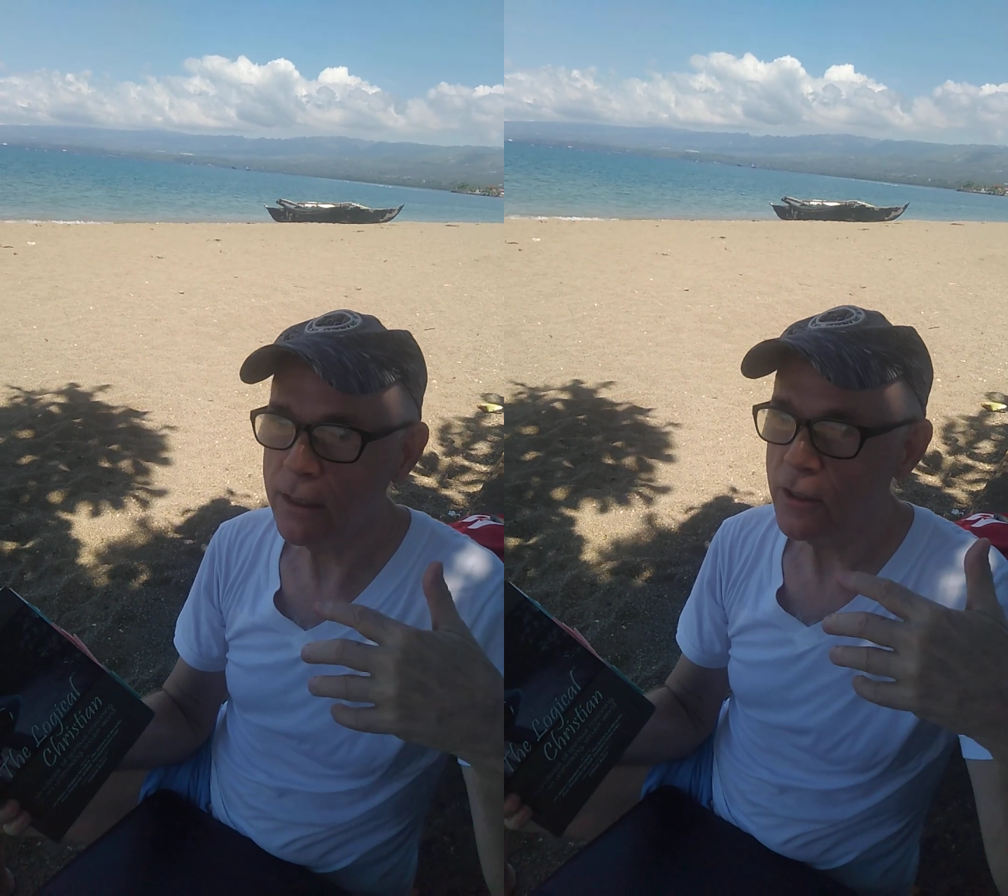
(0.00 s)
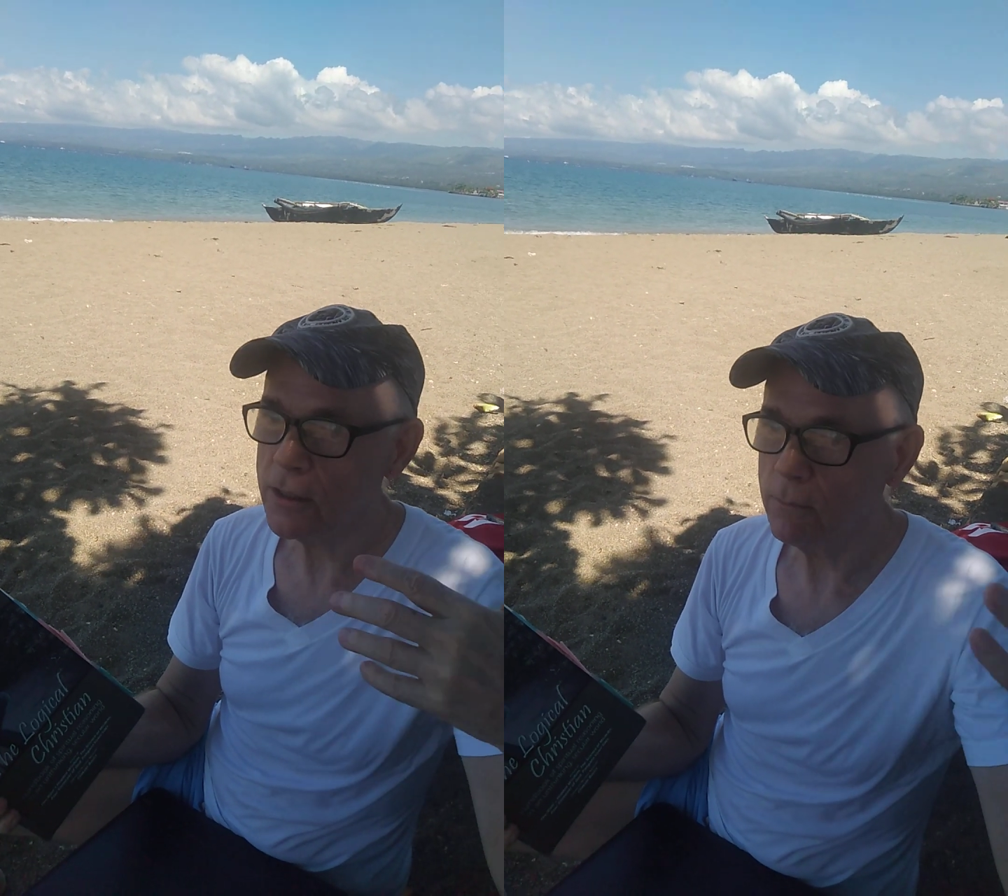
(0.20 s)

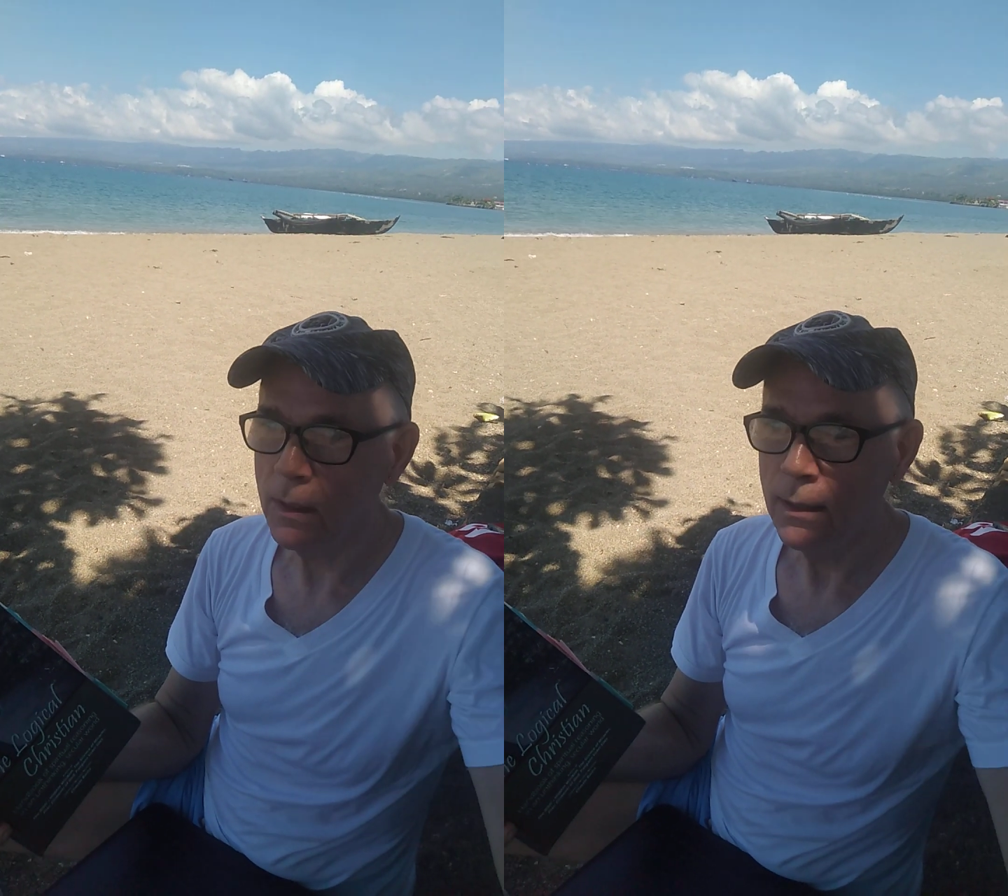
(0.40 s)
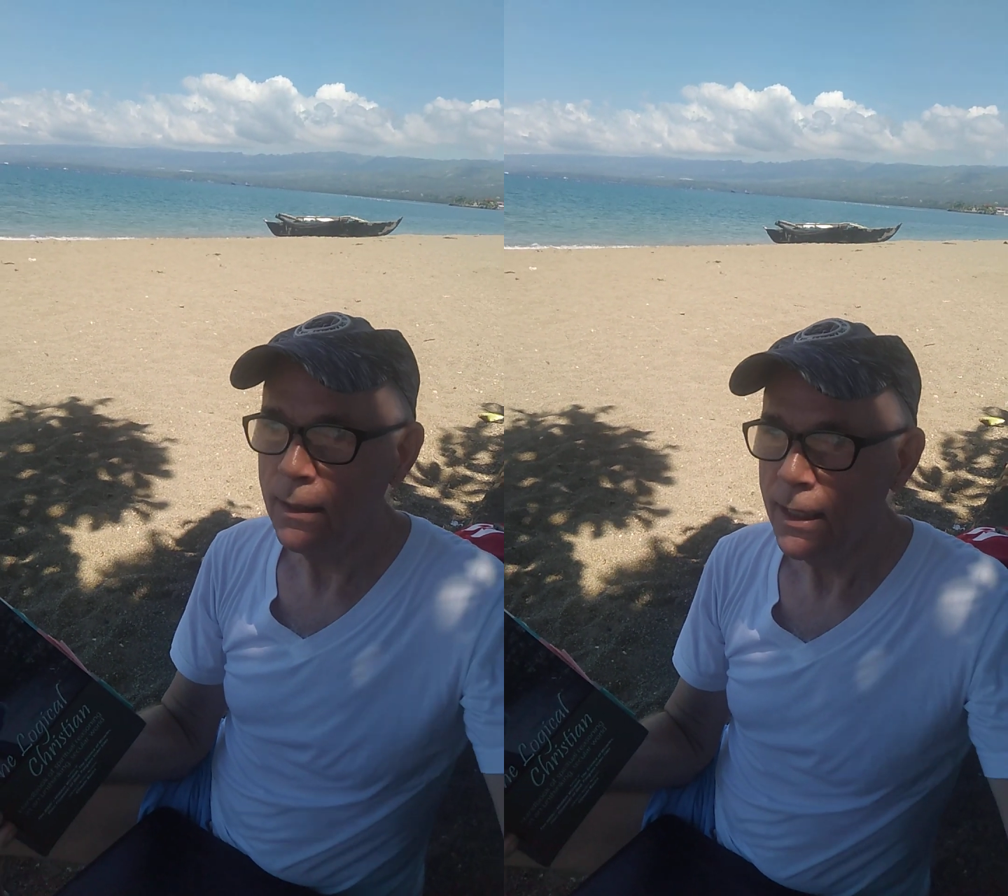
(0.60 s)
He just
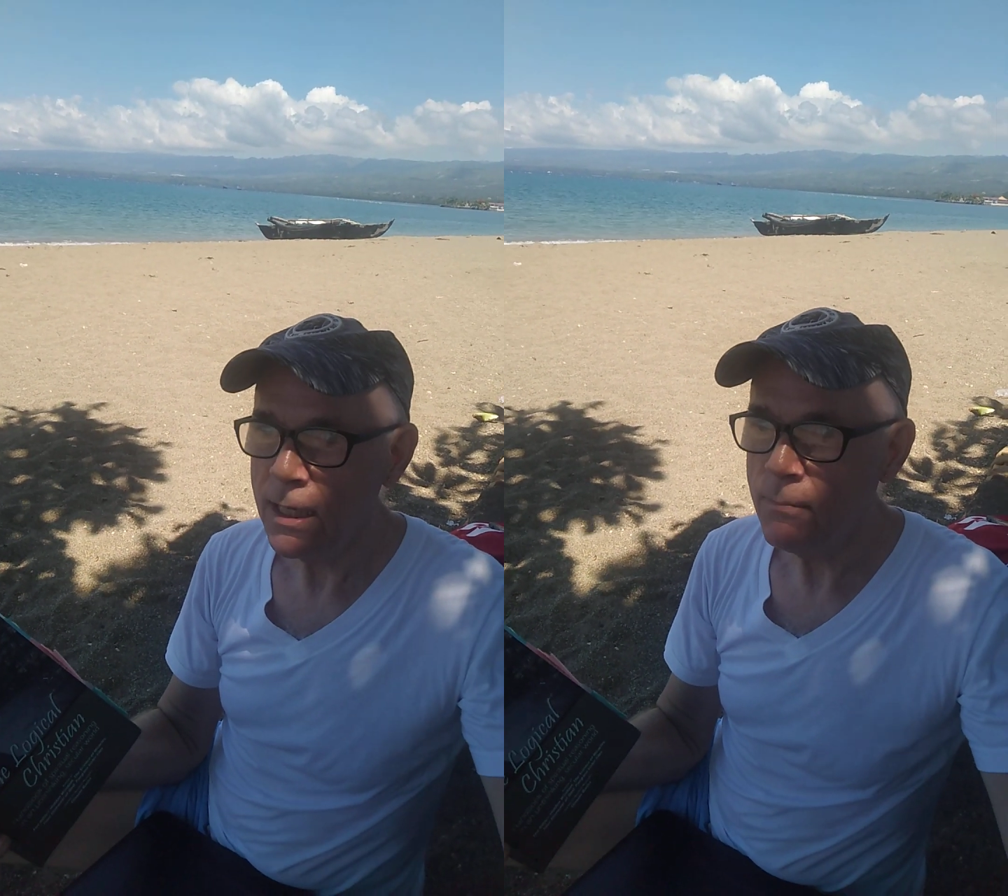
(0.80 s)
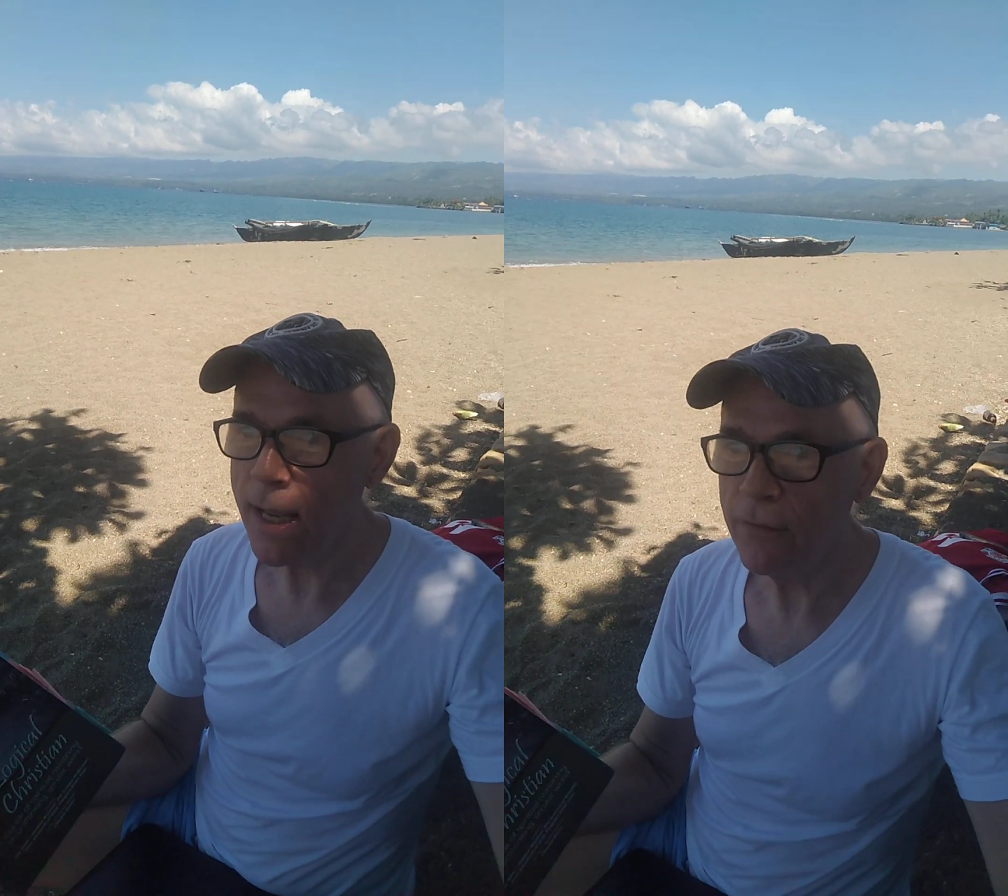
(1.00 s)

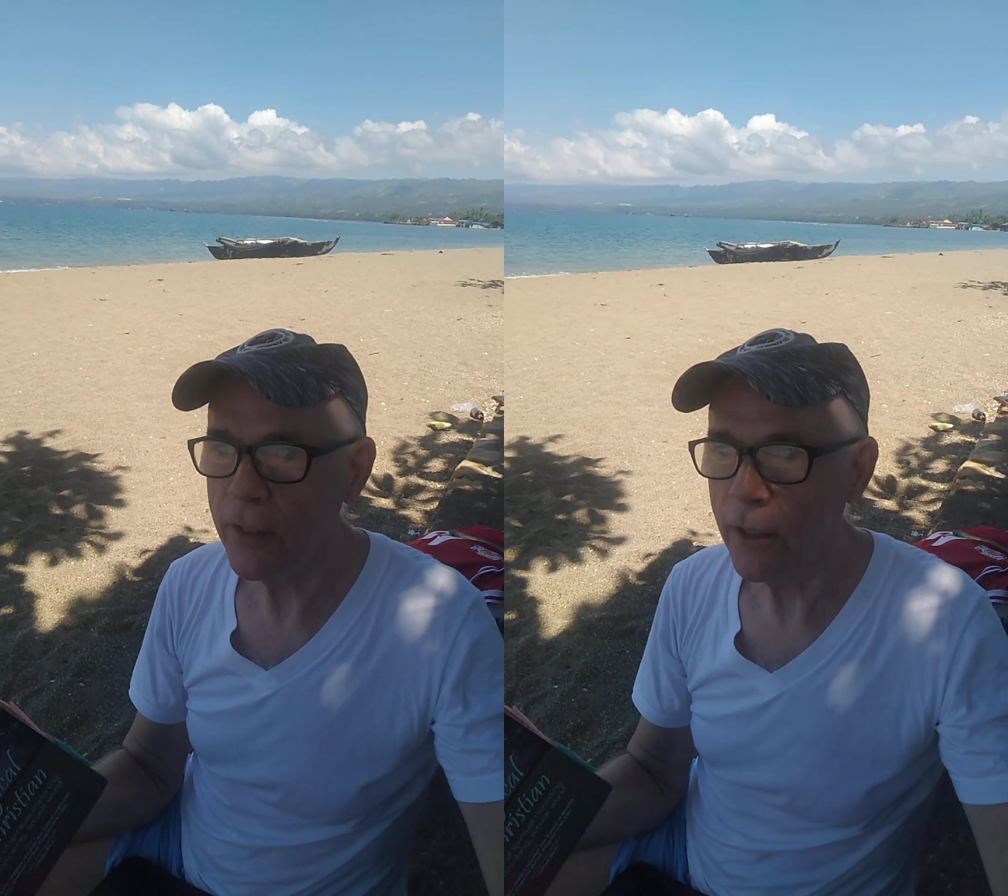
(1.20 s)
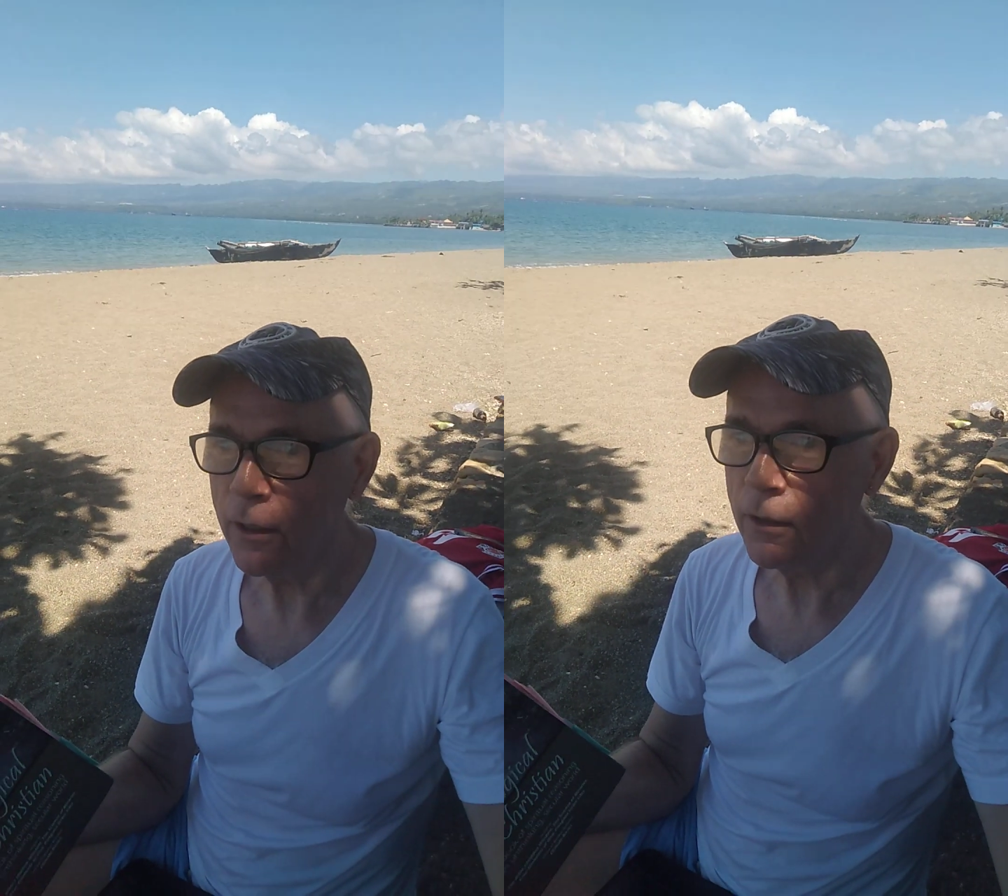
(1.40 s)
he
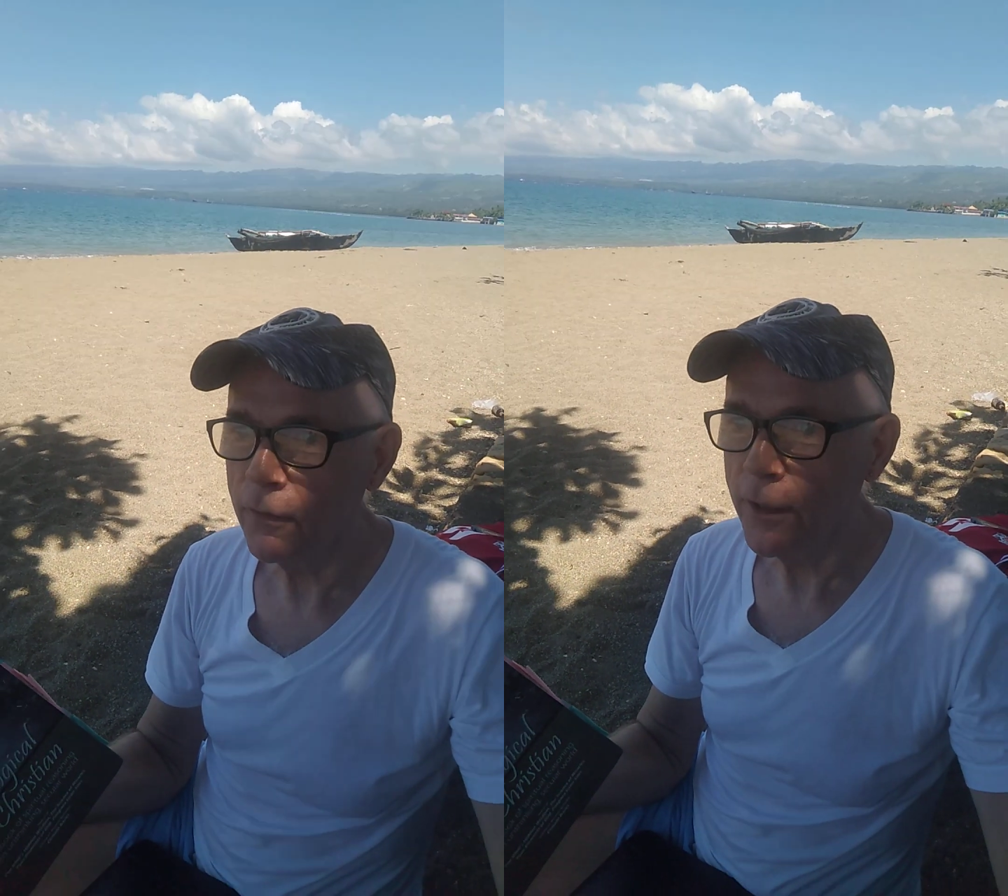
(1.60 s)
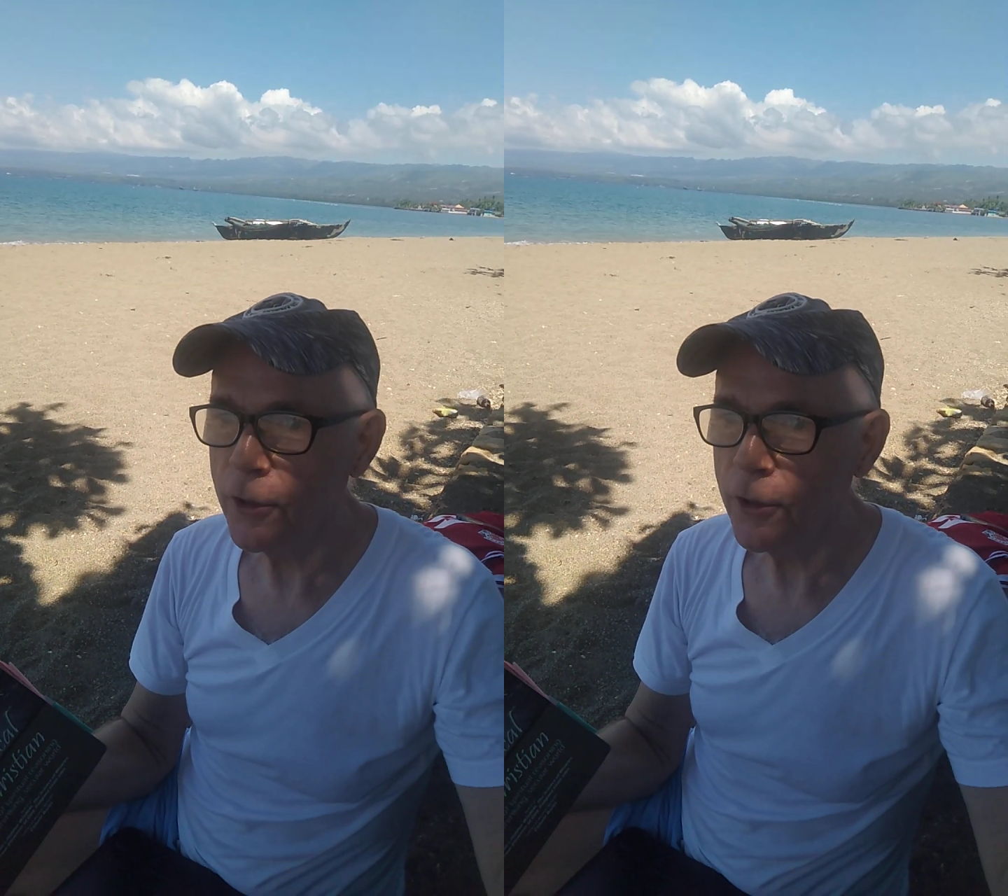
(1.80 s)
made their